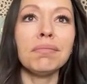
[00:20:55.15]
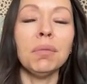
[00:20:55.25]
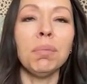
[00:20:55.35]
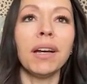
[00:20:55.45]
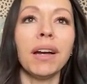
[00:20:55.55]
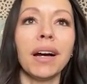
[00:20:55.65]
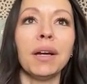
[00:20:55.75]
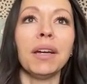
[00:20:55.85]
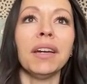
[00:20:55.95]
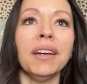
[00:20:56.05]
But
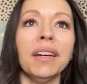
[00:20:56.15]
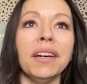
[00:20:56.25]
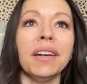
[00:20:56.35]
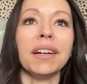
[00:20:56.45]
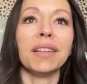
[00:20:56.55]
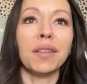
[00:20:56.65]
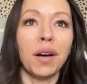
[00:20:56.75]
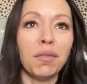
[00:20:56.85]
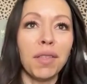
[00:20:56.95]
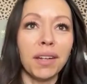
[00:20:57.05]
I
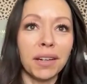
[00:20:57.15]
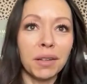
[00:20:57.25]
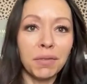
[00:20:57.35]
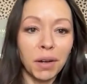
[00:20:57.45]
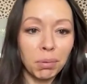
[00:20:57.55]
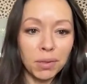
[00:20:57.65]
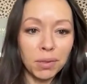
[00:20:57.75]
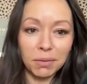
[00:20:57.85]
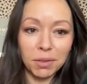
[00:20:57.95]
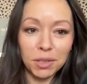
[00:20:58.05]
love that
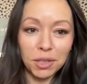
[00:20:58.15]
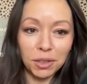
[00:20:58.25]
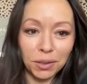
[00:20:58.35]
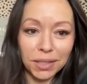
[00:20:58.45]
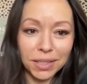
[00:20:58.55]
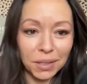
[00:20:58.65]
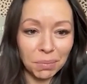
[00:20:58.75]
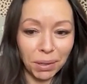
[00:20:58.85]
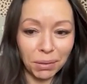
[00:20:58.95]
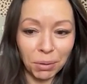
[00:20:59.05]
95% of your to-do list has
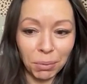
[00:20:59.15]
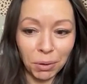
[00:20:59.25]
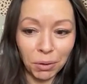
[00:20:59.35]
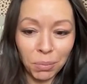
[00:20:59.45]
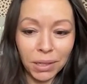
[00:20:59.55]
been removed